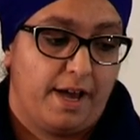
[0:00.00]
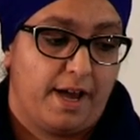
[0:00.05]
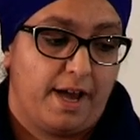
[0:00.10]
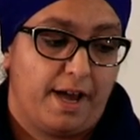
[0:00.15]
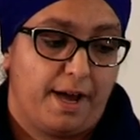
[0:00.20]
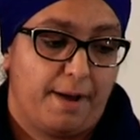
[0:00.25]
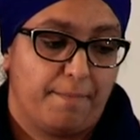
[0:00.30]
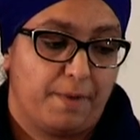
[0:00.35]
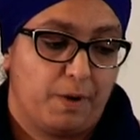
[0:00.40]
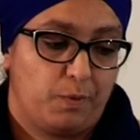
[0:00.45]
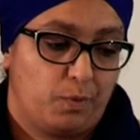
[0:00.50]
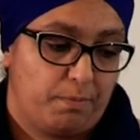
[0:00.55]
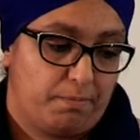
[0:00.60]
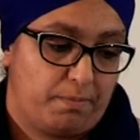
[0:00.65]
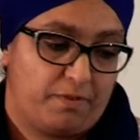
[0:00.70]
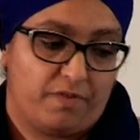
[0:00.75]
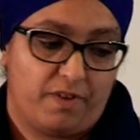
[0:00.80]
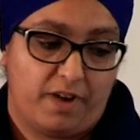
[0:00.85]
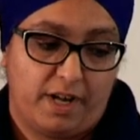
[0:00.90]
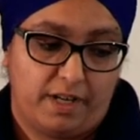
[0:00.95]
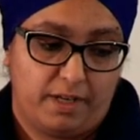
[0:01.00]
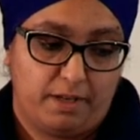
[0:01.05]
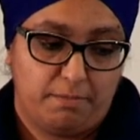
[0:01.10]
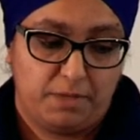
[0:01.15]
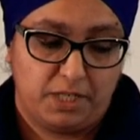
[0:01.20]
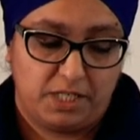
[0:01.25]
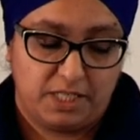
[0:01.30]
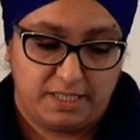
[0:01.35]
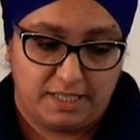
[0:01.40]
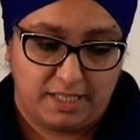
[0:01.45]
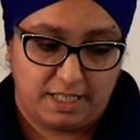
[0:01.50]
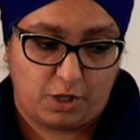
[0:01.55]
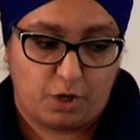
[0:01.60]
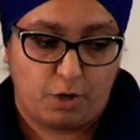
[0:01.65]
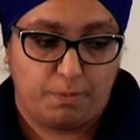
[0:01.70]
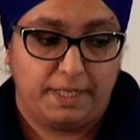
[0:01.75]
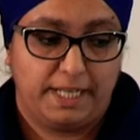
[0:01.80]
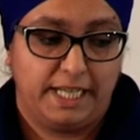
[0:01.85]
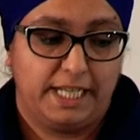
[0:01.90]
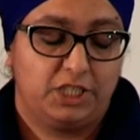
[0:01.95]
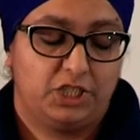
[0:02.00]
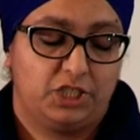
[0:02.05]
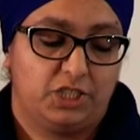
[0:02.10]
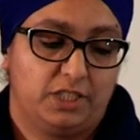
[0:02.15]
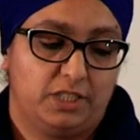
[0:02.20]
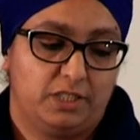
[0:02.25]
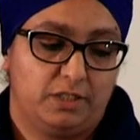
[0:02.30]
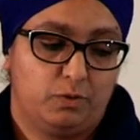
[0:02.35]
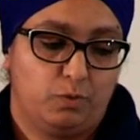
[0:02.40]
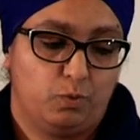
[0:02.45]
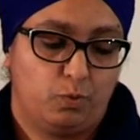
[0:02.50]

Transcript: And we provide emergency accommodation,